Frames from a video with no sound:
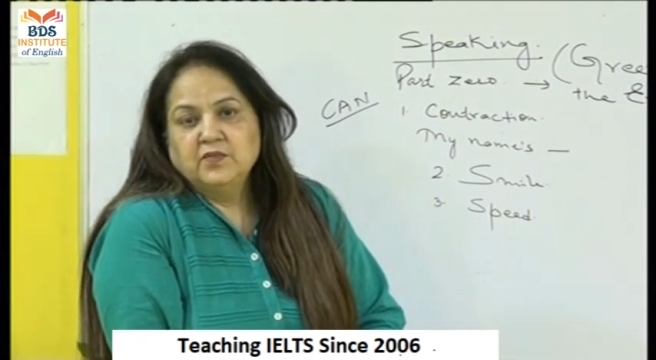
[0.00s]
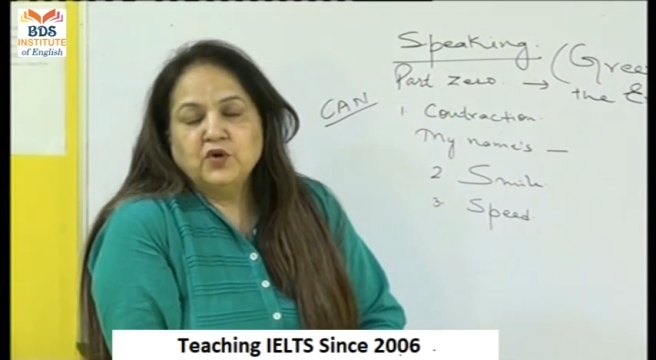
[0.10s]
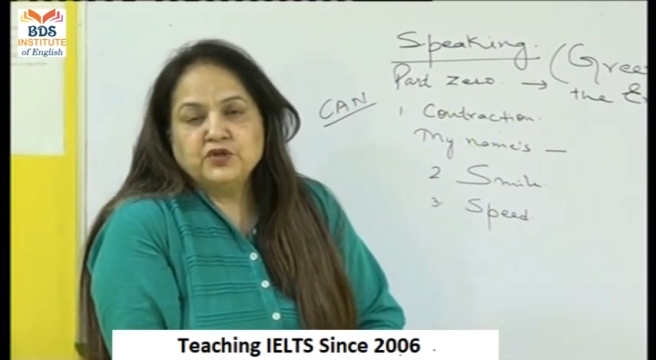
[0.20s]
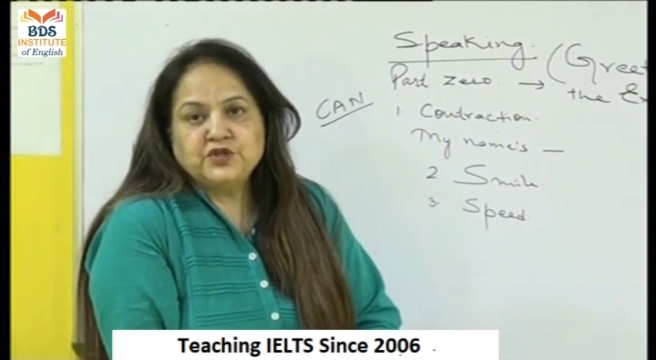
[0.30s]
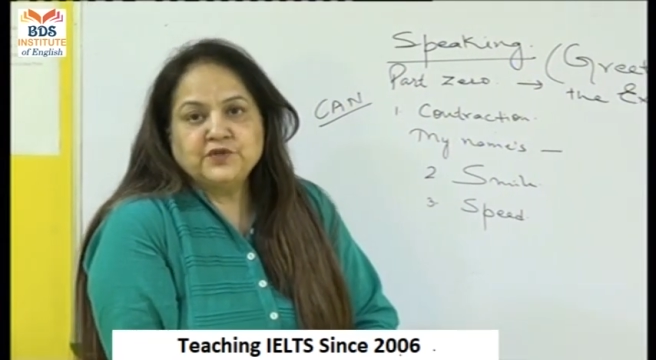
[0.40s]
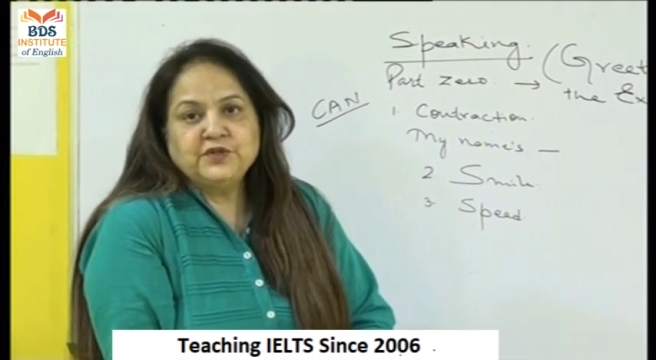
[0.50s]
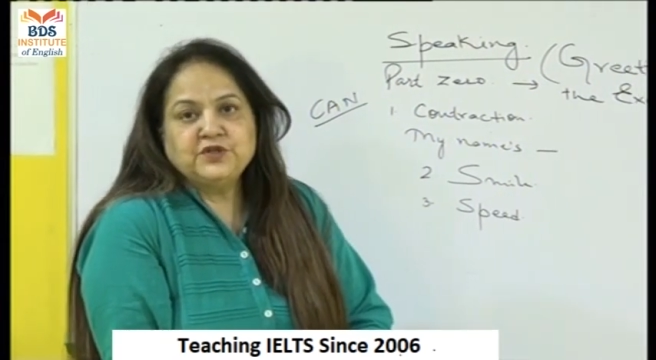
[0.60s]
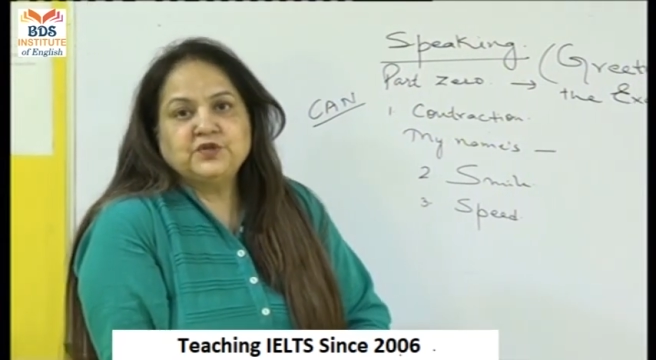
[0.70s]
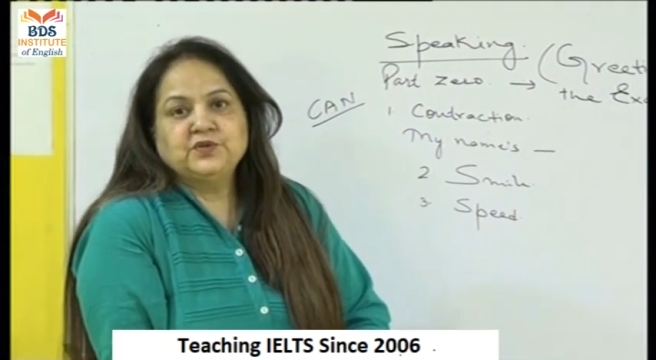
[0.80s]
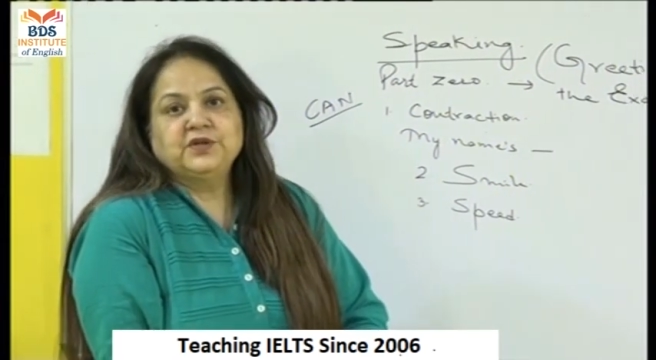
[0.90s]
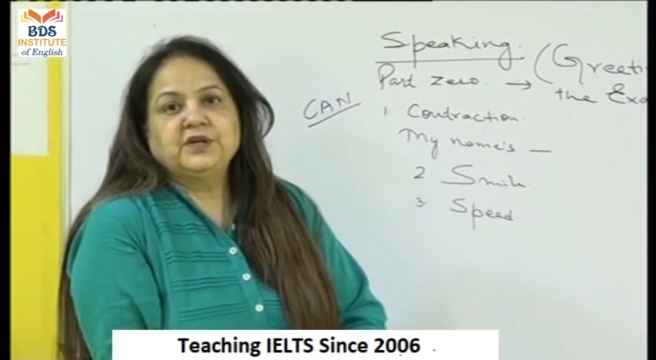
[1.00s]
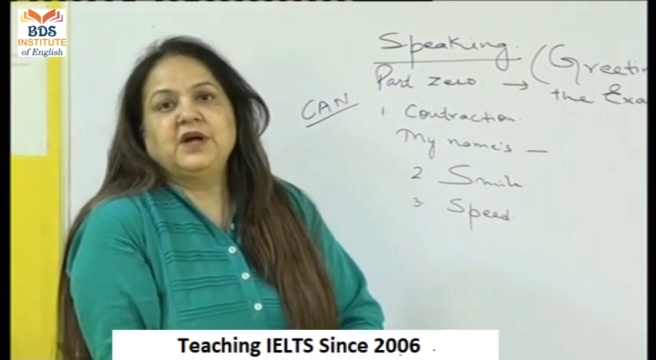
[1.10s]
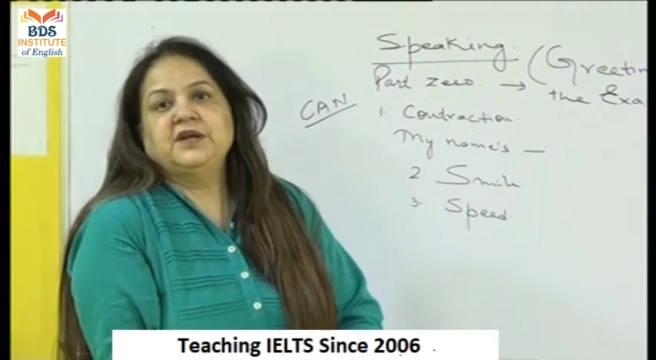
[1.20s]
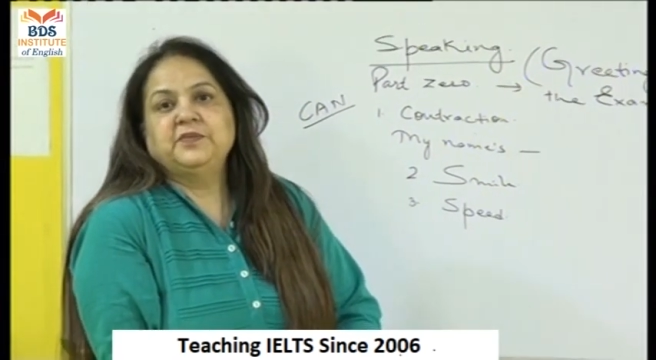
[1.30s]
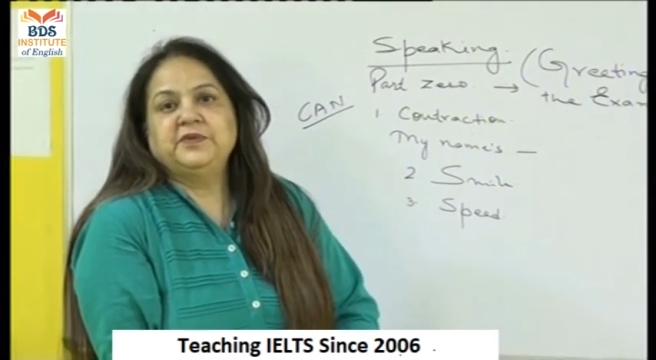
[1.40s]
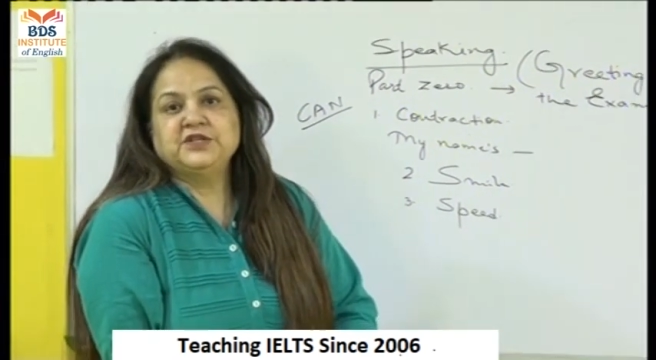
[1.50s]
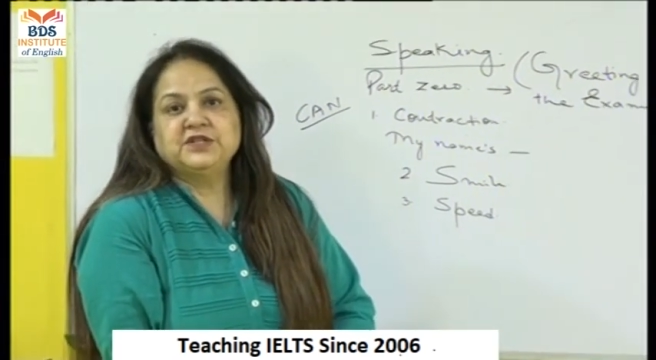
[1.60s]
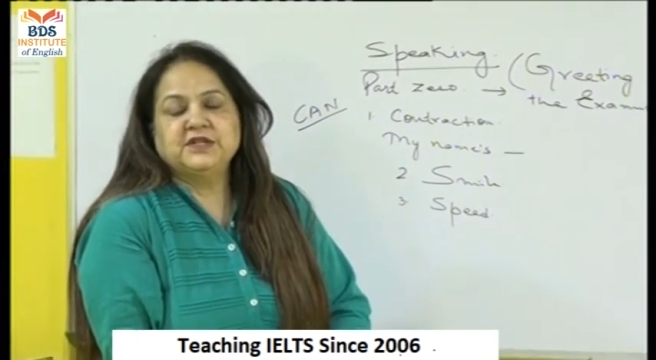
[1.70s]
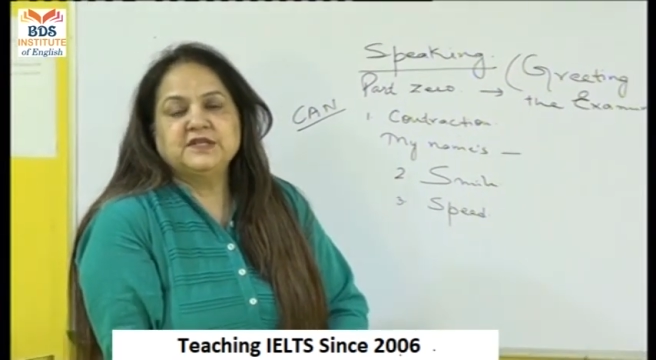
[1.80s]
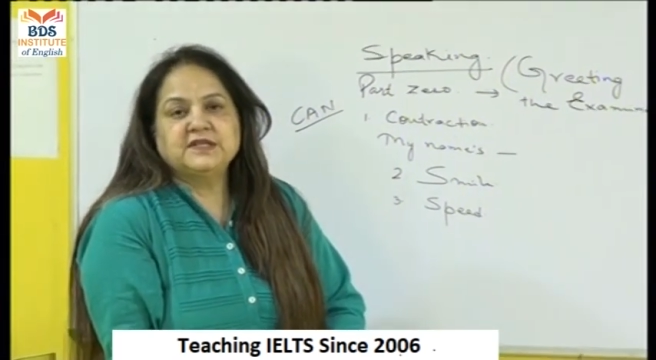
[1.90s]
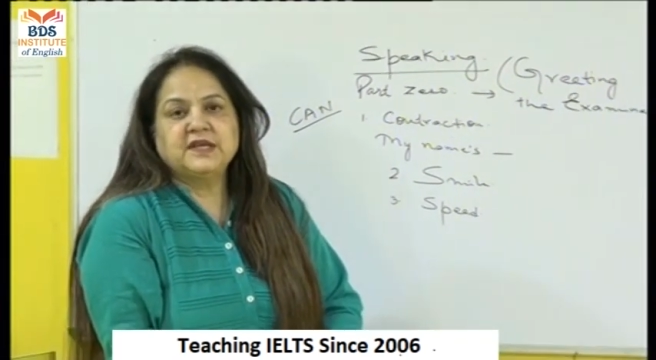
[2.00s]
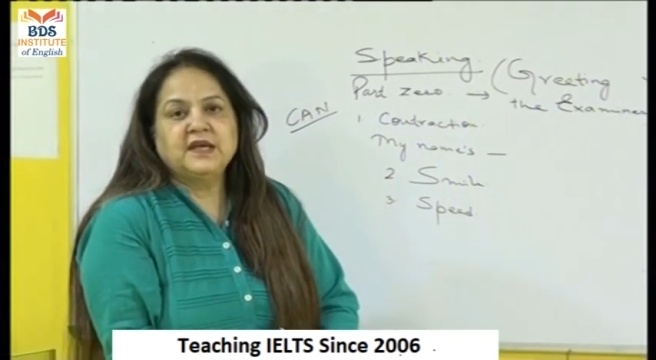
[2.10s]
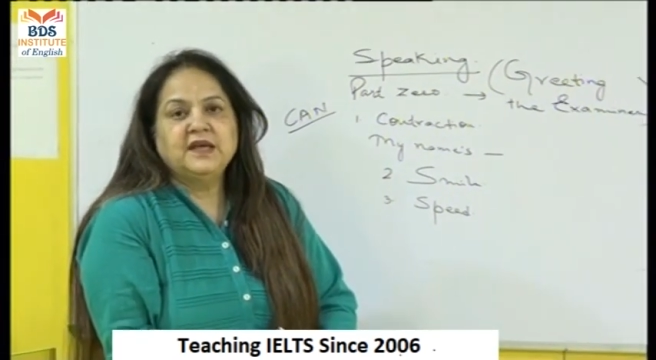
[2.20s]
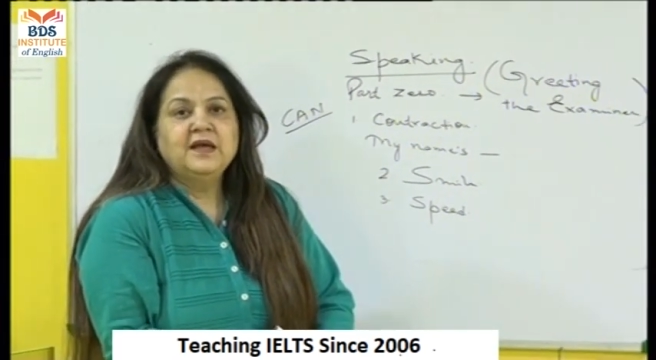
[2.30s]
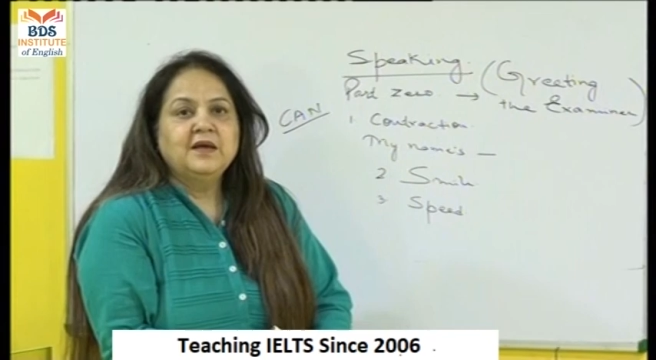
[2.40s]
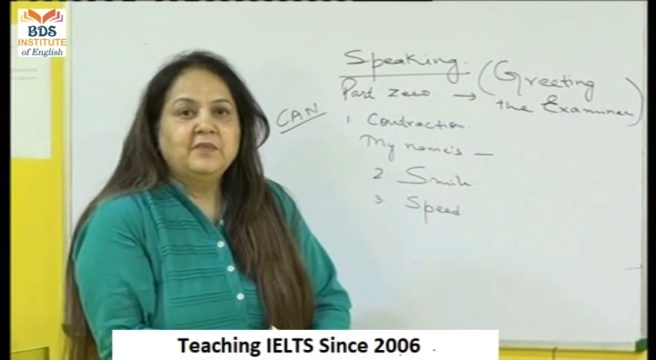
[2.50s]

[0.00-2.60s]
Most of the student under pressure, they say,